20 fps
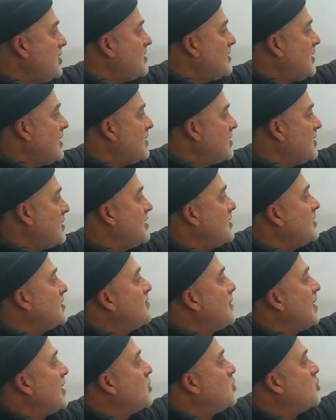section is
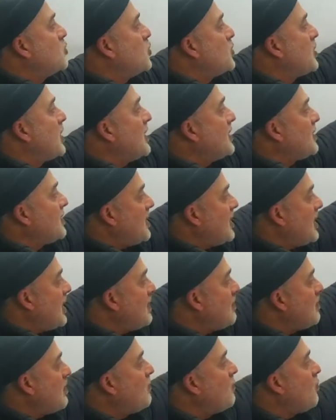meant to write the
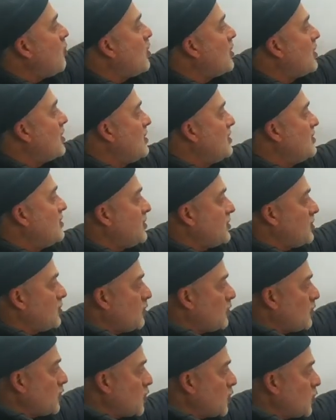name of organization
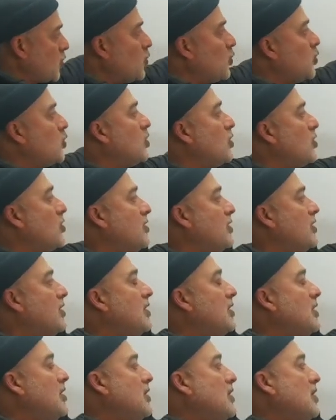of the school or the
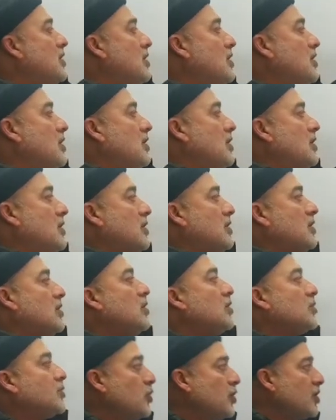
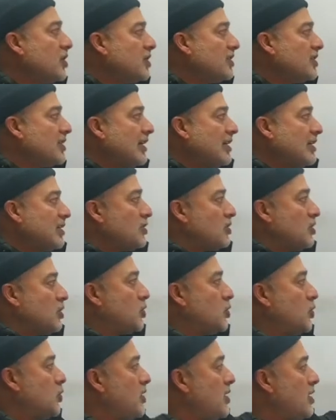authority that is
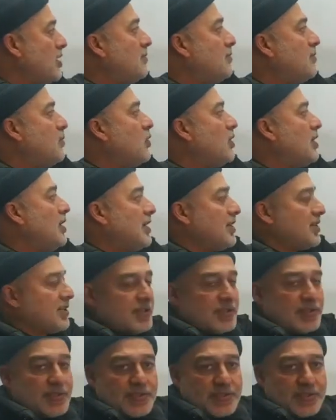issuing in bold
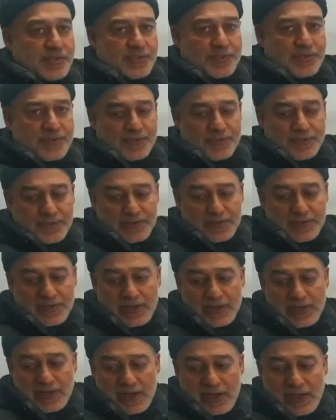letters.
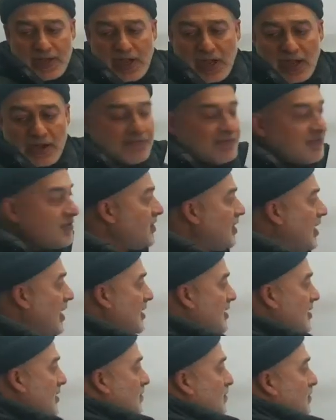After
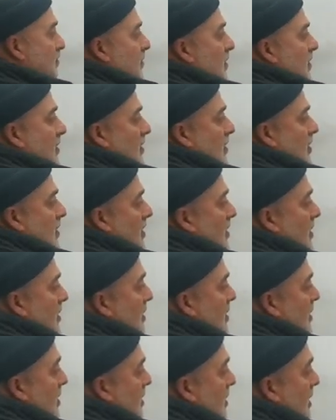that,
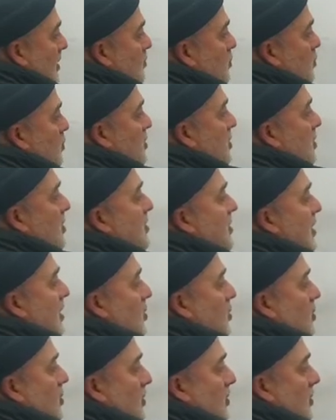come to this
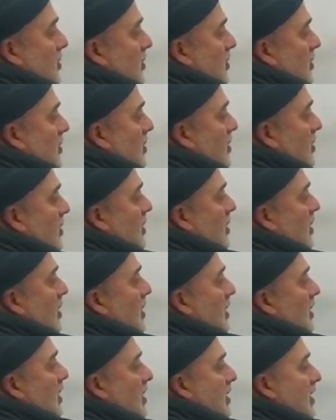section.
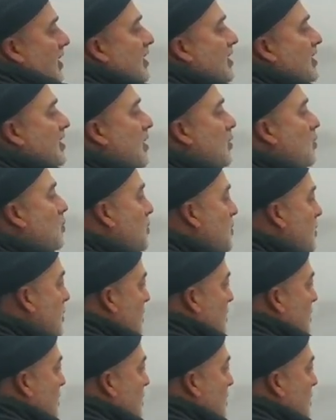Write down